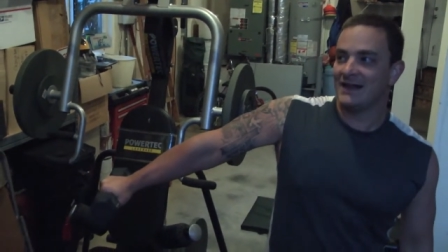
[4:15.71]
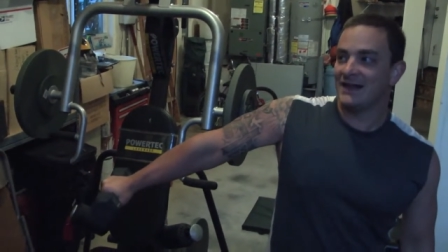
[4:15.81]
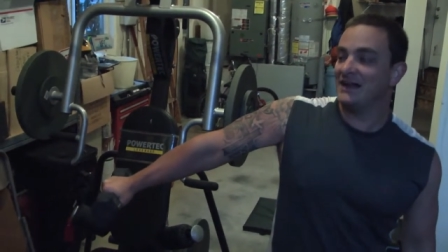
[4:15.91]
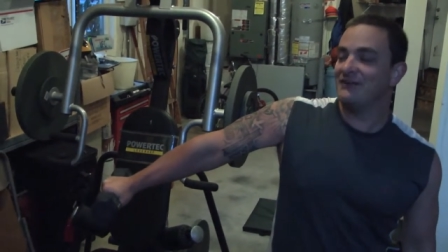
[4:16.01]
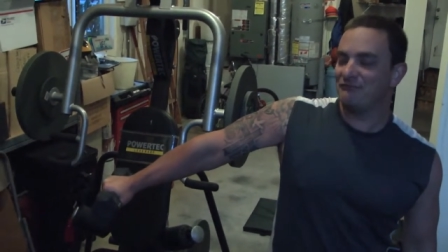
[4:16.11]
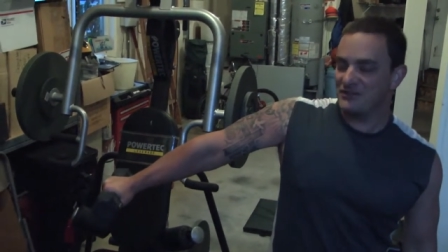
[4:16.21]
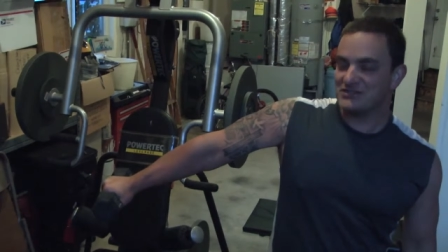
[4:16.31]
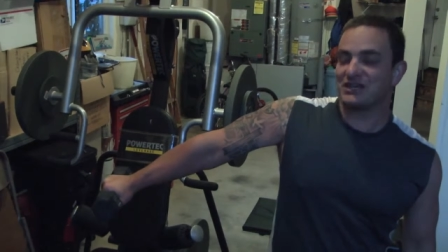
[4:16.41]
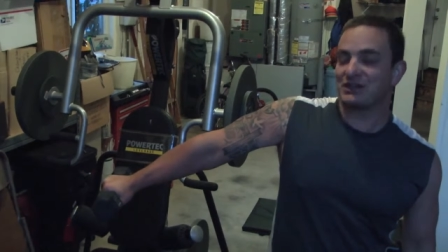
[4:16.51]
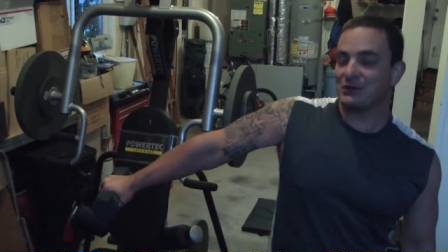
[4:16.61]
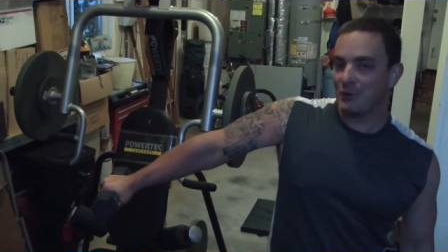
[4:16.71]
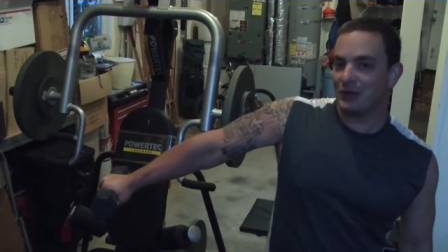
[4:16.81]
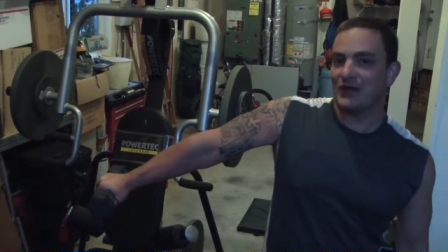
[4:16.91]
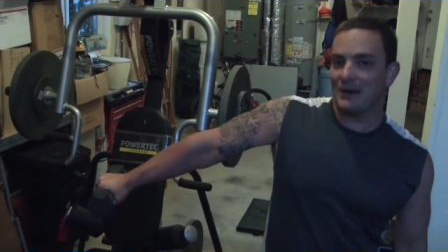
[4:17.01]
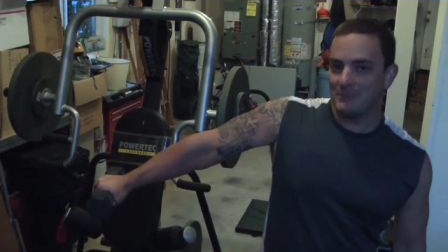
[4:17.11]
It physically
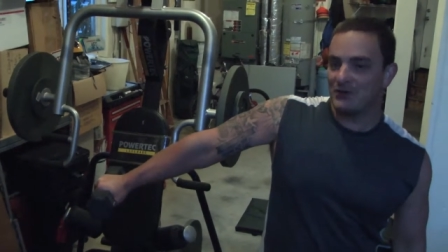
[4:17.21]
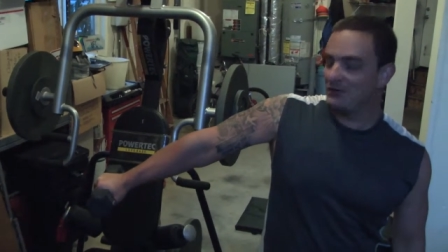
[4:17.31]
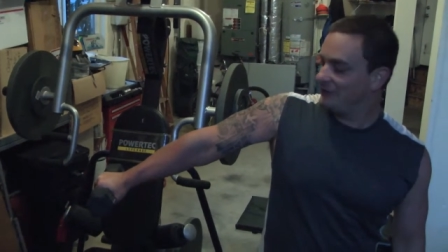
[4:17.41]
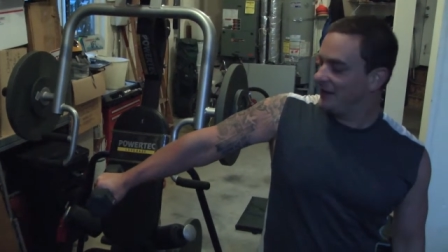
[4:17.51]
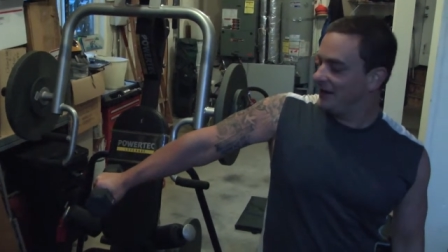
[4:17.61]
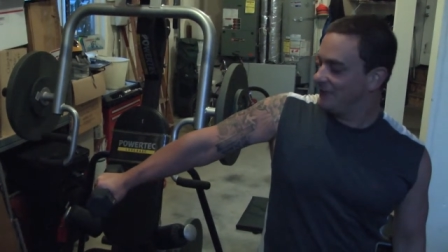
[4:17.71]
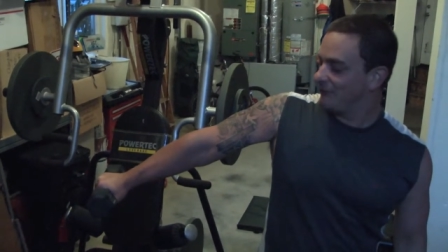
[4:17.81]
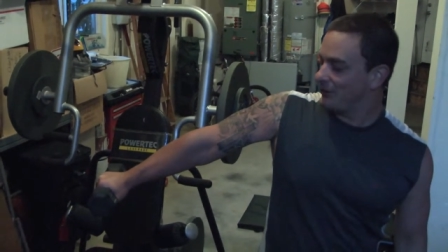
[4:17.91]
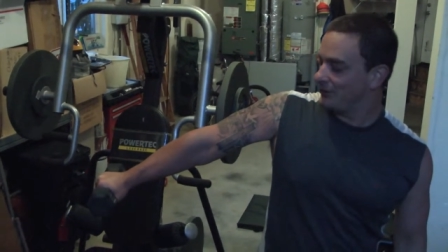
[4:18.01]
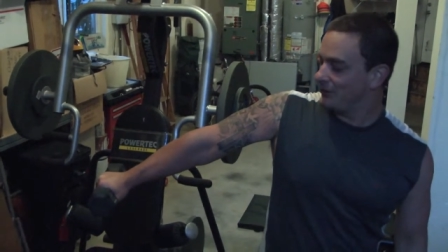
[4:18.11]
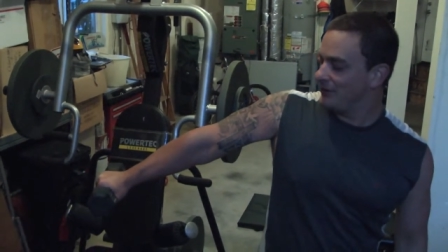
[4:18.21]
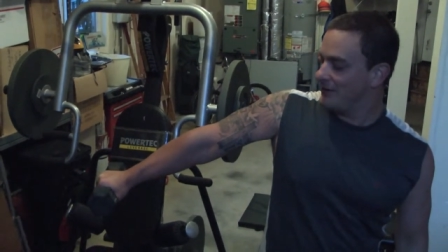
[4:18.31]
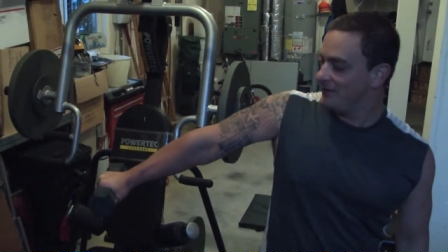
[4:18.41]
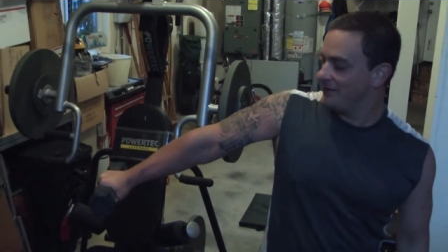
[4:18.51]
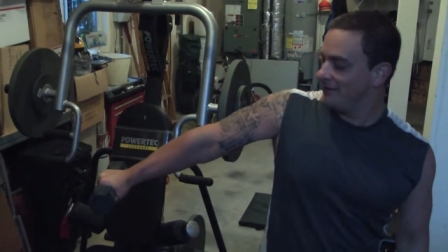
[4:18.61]
will not move any farther.
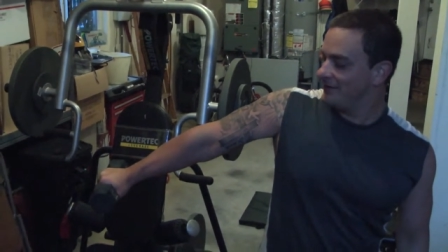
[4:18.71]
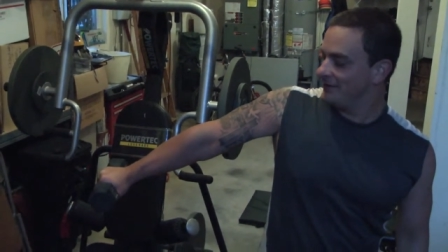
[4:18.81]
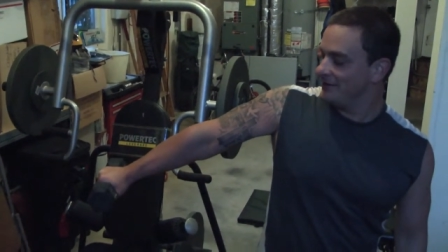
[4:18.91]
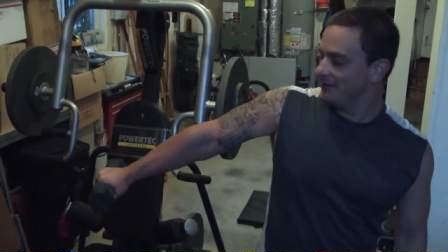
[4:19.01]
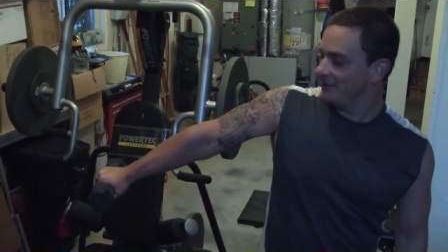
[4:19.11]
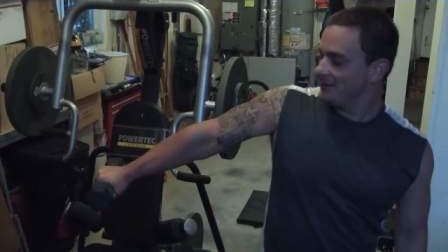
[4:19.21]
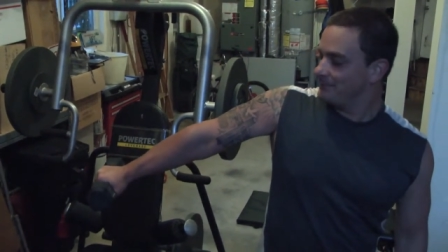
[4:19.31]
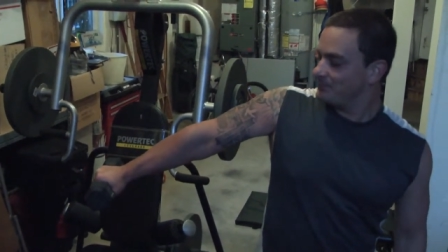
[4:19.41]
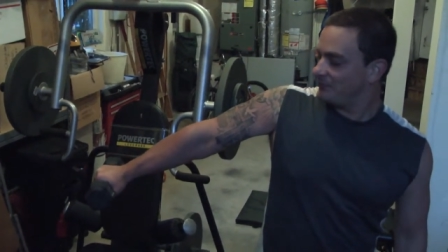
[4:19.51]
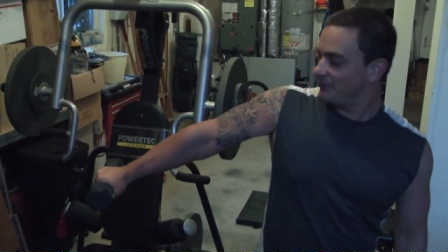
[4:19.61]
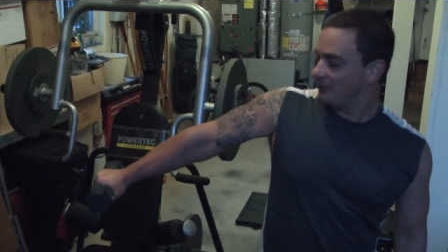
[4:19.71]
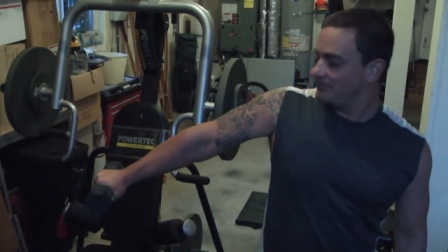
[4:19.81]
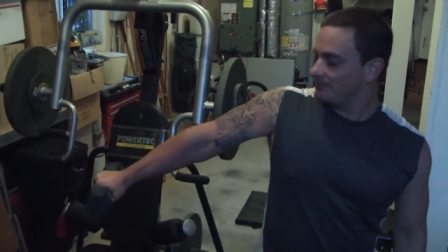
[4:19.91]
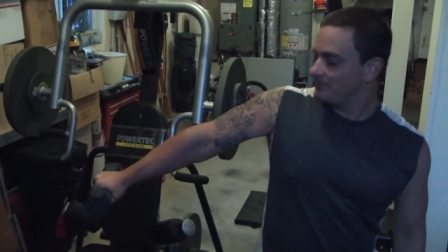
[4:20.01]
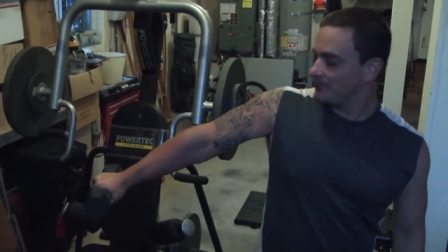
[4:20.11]

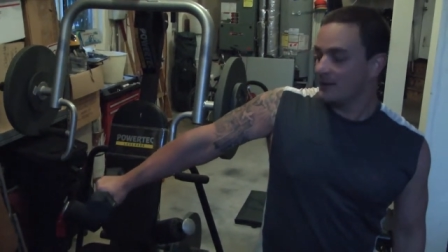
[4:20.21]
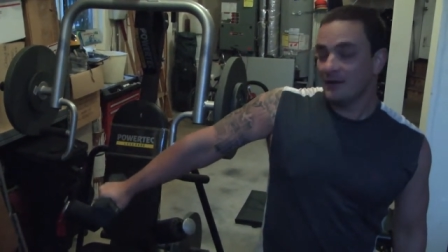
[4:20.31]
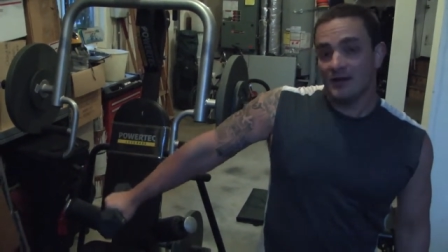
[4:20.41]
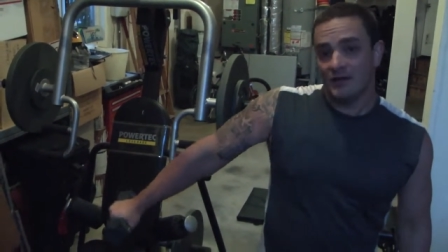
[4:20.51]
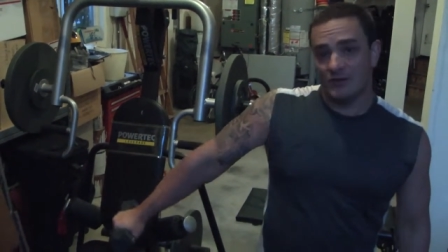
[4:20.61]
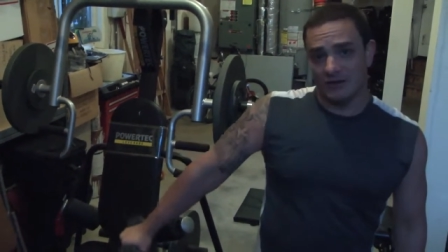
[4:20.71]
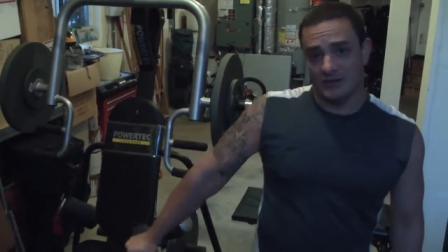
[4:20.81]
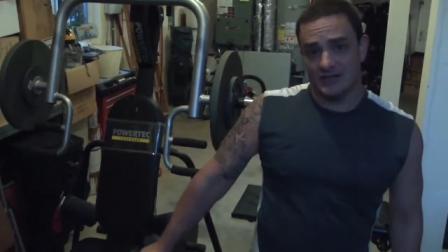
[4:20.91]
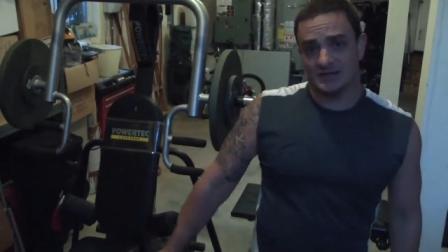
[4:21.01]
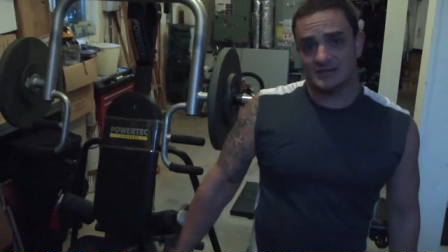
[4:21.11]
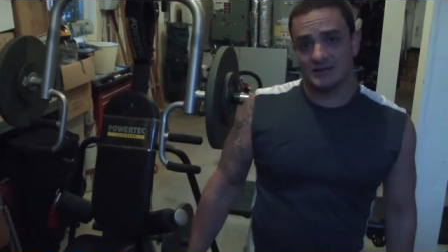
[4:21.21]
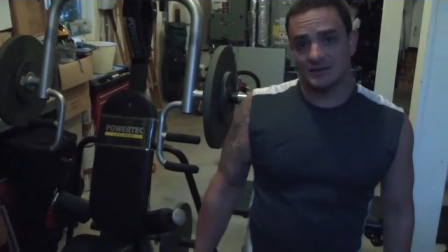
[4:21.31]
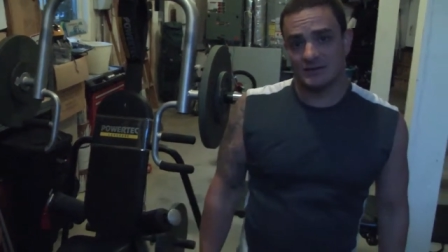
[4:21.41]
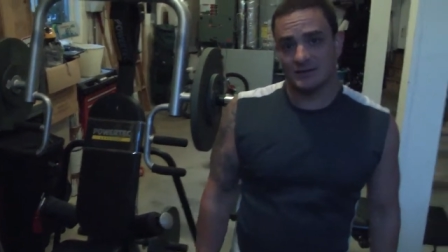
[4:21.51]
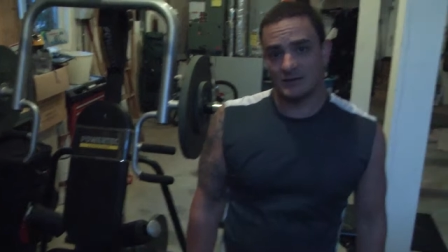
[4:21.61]
So there it is.